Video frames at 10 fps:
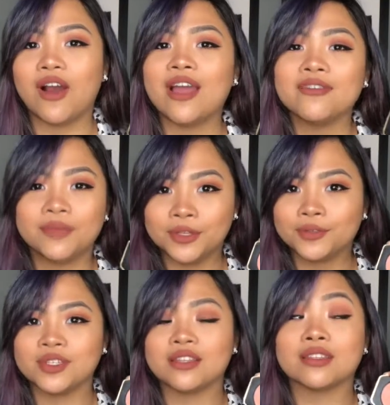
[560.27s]
I have been
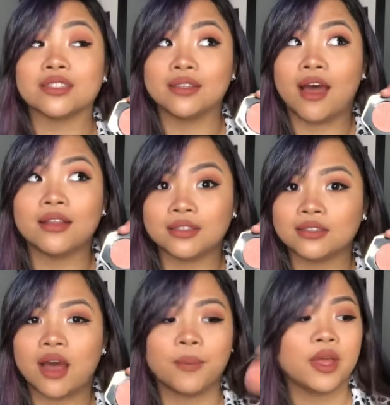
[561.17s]
using this
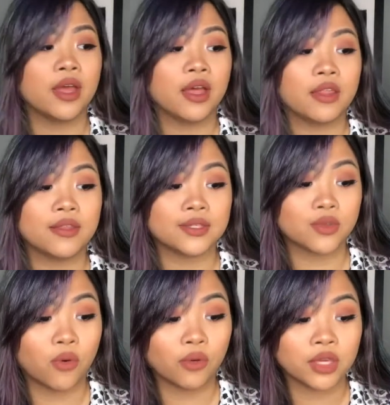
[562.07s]
non-stop this
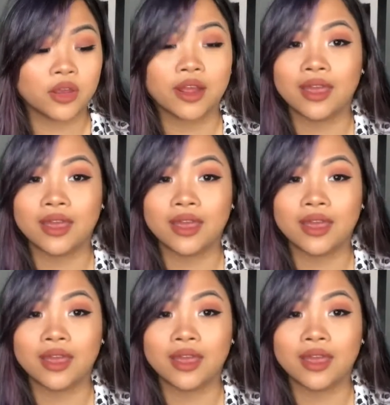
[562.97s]
whole year.